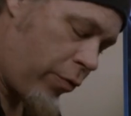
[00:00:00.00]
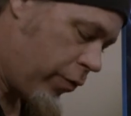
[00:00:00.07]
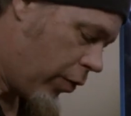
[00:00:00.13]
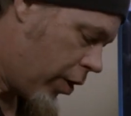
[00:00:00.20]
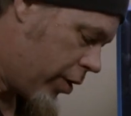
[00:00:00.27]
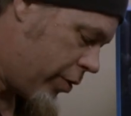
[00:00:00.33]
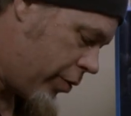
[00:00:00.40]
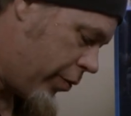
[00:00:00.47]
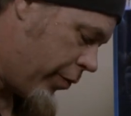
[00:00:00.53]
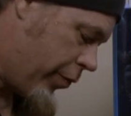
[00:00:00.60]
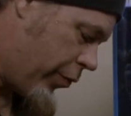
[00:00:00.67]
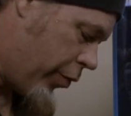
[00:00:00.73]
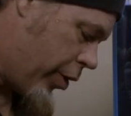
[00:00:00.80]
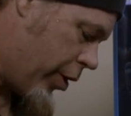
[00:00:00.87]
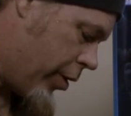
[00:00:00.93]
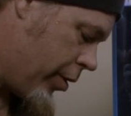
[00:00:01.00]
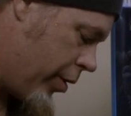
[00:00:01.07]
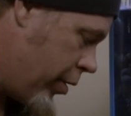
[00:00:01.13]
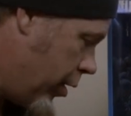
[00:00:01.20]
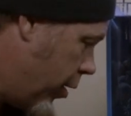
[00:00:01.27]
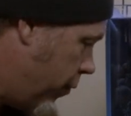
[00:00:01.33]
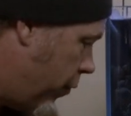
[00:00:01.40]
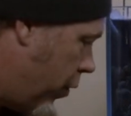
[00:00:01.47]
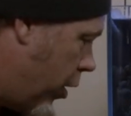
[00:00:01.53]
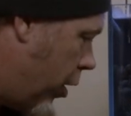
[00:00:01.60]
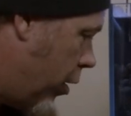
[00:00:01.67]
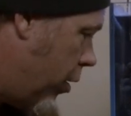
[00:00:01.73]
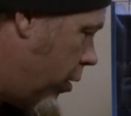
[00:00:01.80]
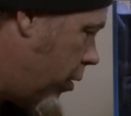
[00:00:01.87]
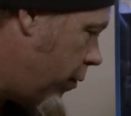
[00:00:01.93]
who've lost their friend.
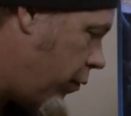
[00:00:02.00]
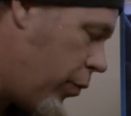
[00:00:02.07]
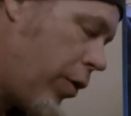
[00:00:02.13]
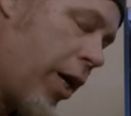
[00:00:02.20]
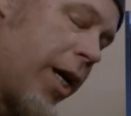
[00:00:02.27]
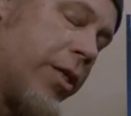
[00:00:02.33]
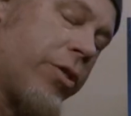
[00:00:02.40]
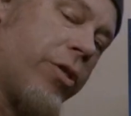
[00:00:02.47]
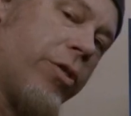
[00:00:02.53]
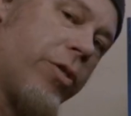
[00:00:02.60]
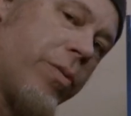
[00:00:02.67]
If you guys could